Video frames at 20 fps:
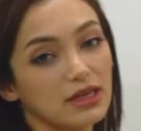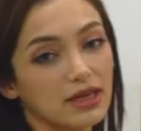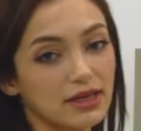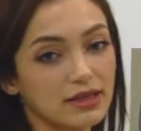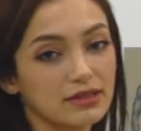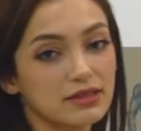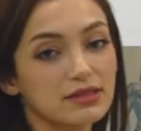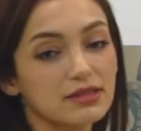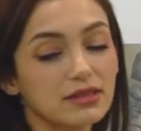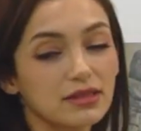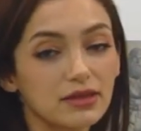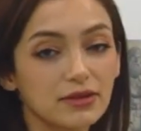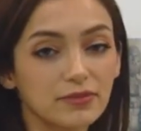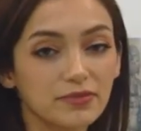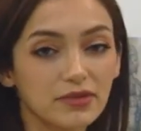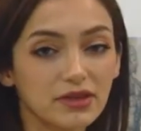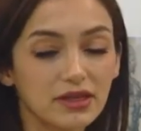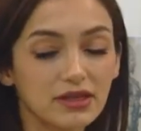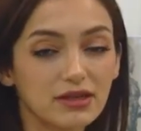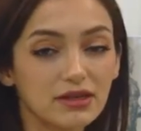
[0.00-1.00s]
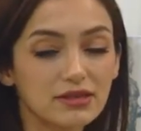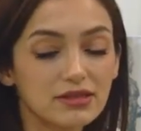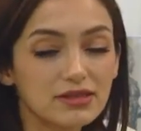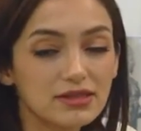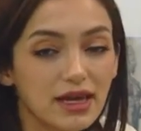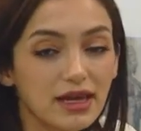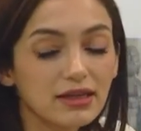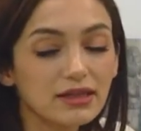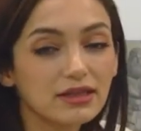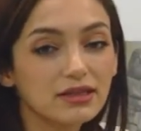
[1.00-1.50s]
And
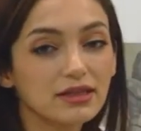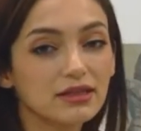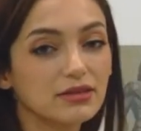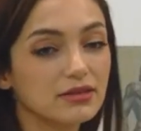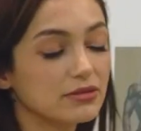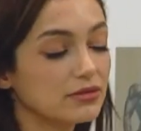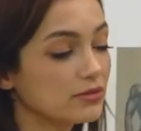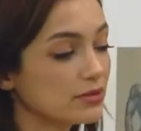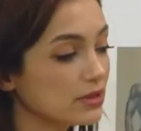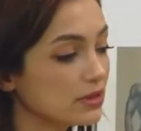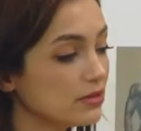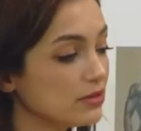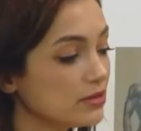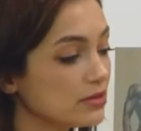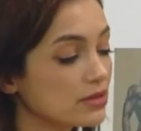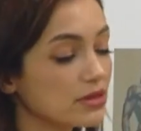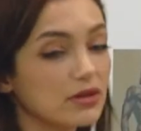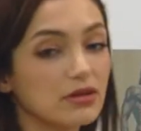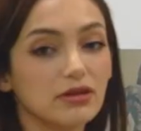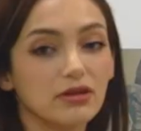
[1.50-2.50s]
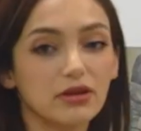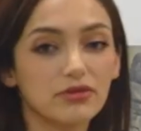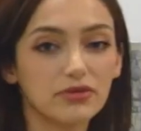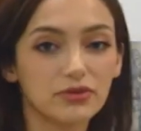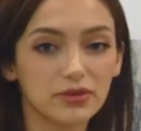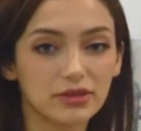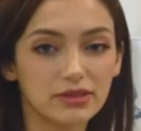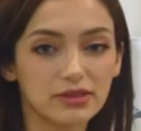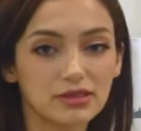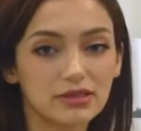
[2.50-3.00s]
sadly, we lose our loved
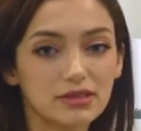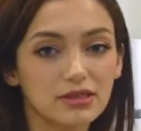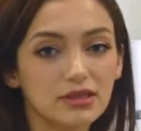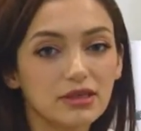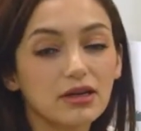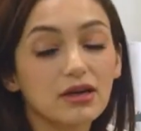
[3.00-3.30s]
ones